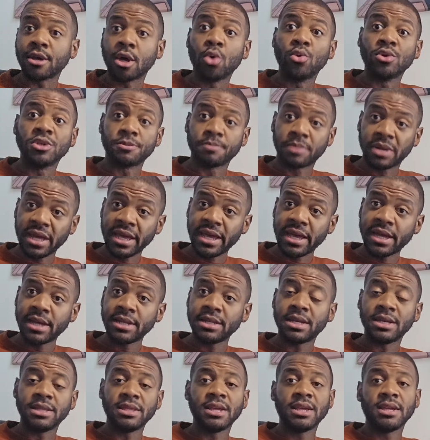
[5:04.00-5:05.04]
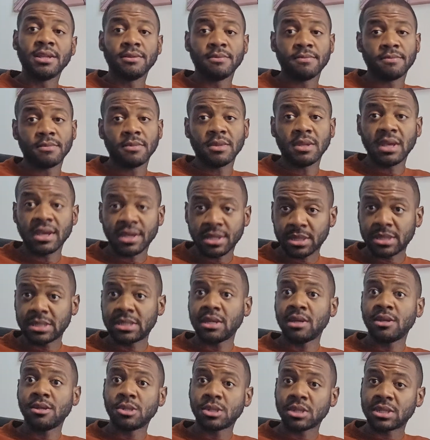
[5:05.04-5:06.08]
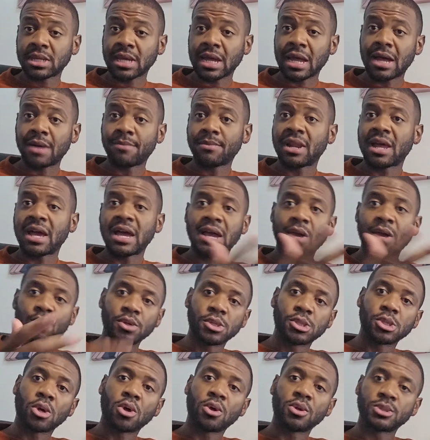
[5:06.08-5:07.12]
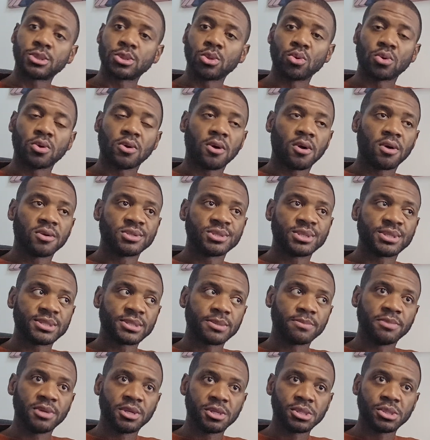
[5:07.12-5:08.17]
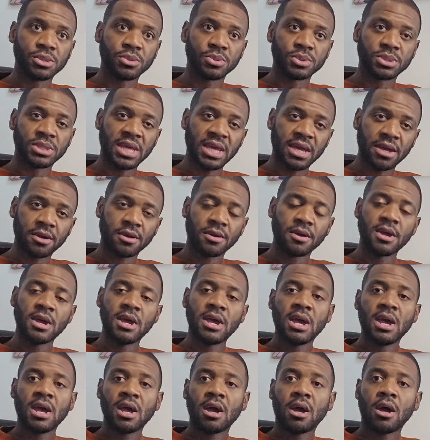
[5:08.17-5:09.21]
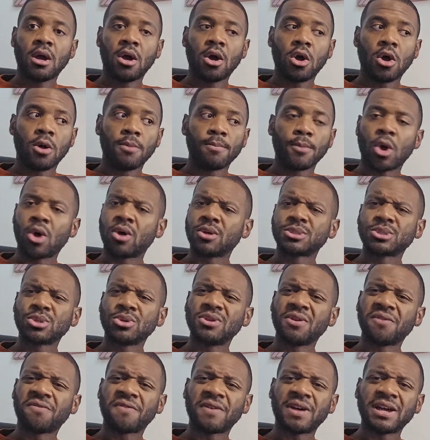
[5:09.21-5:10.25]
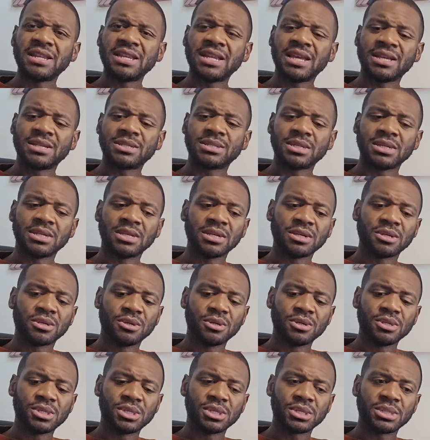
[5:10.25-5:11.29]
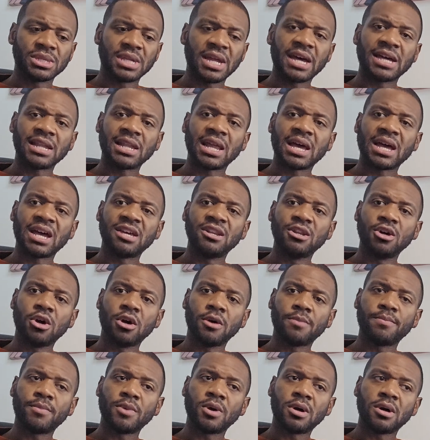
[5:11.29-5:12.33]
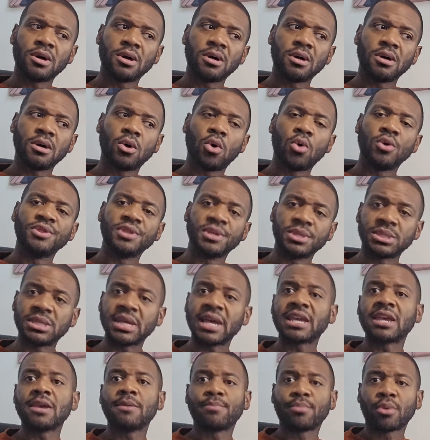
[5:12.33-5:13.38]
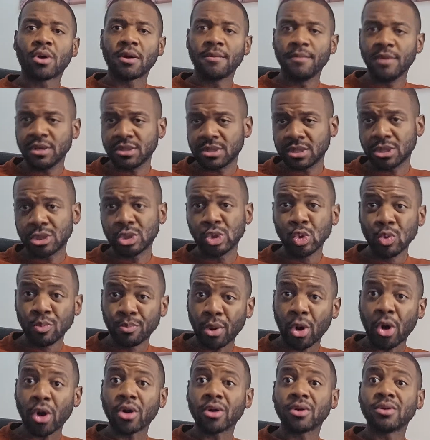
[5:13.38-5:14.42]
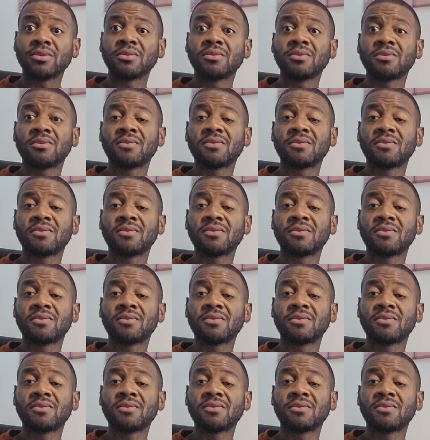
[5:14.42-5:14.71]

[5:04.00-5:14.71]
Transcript: go as planned and then extend your timeline, which also causes some issues there. Also, your financing, it could just not line up on the second part. But it's a two-part